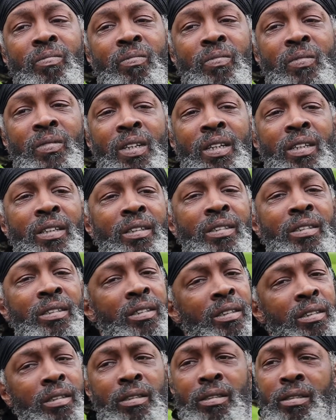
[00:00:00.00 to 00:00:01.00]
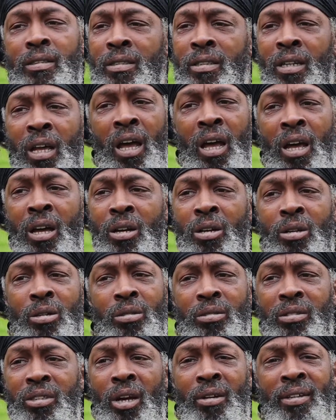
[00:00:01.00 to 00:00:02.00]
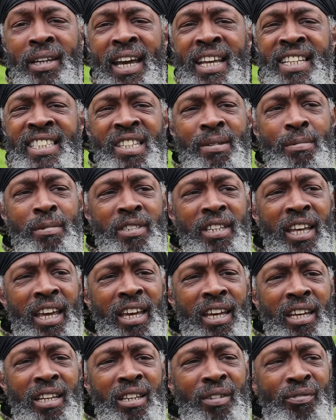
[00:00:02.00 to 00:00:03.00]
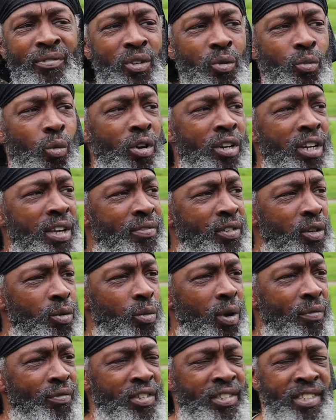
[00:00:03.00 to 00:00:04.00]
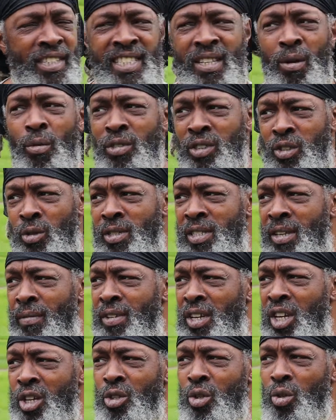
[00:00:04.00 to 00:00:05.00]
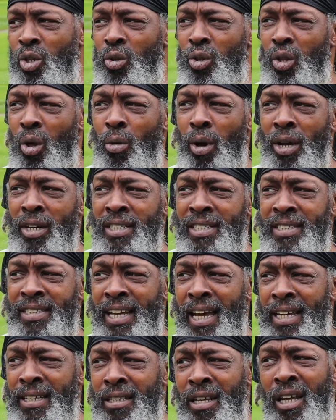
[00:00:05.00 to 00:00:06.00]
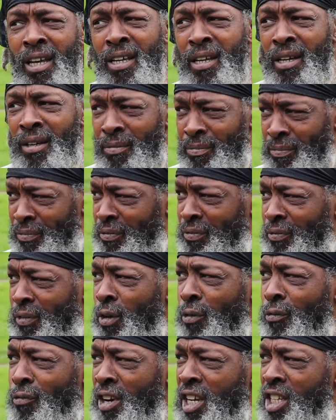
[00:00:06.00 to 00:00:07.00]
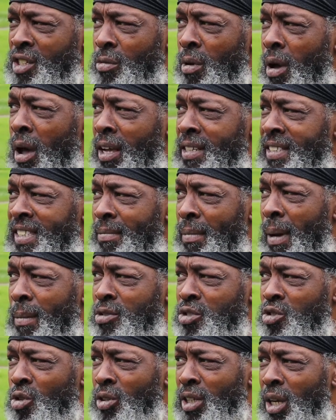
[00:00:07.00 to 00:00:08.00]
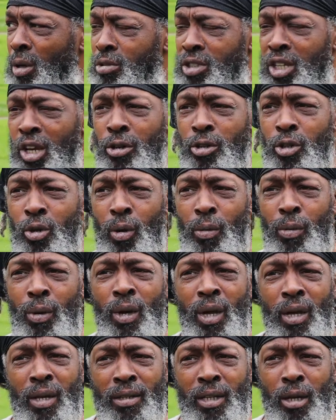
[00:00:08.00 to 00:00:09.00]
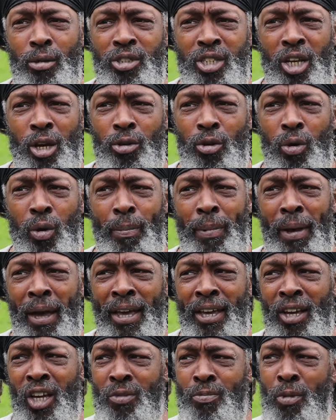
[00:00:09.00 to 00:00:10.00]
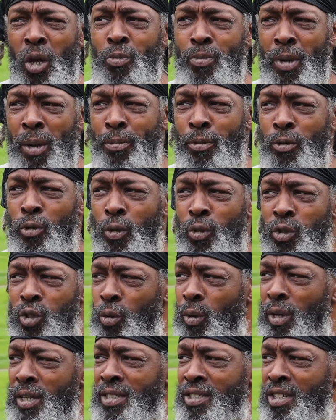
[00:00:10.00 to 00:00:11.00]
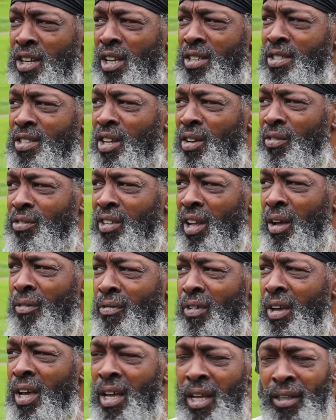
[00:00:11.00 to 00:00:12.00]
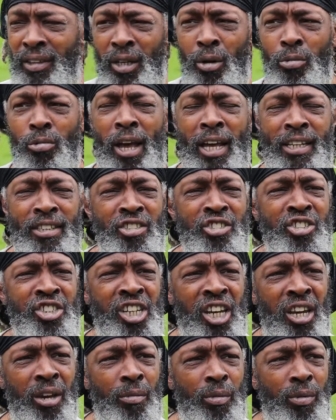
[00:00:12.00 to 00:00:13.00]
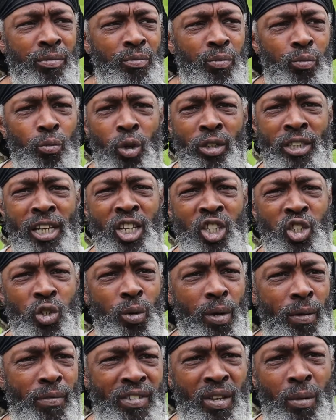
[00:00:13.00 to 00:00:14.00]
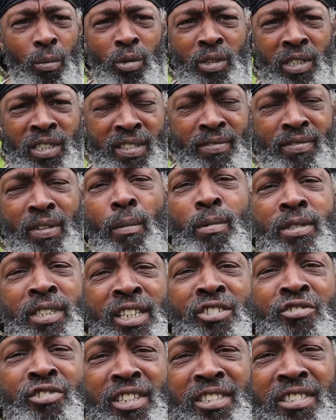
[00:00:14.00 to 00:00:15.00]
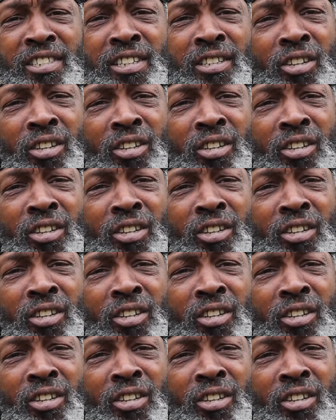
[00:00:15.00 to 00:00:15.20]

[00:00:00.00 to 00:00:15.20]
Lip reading: Just do what you can do. No, don't get intimidated. If you see someone doing something you don't understand, feel free to ask them. I'm sure they'll tell you about it, because most people who are doing certain stuff, they'll like to share what they're doing if someone's interested.